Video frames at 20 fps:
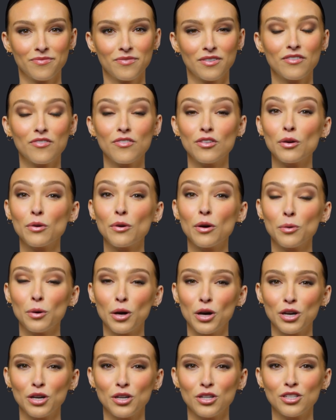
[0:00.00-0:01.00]
Fewer
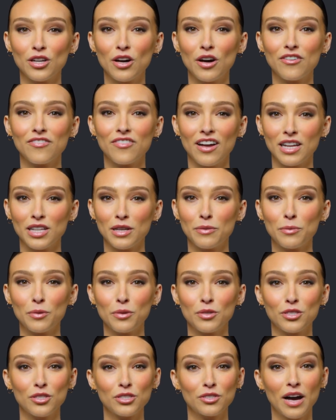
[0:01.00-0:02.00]
workers are available
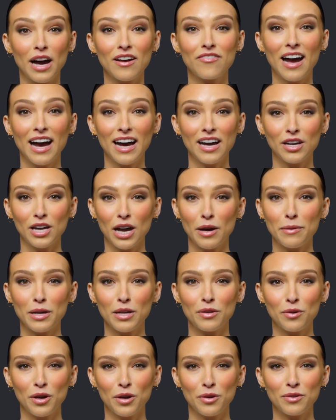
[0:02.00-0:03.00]
to drive economic
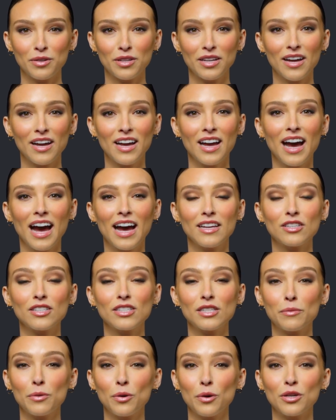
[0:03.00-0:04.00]
growth and to
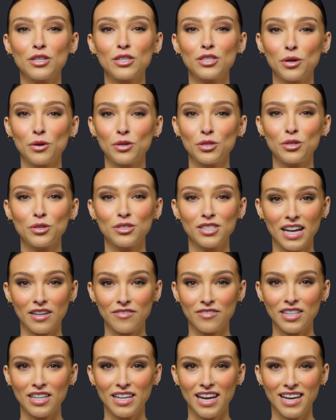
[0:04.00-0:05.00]
support social
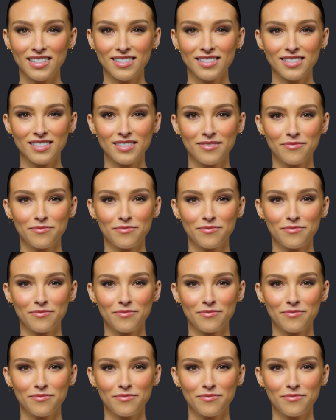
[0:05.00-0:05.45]
safety nets.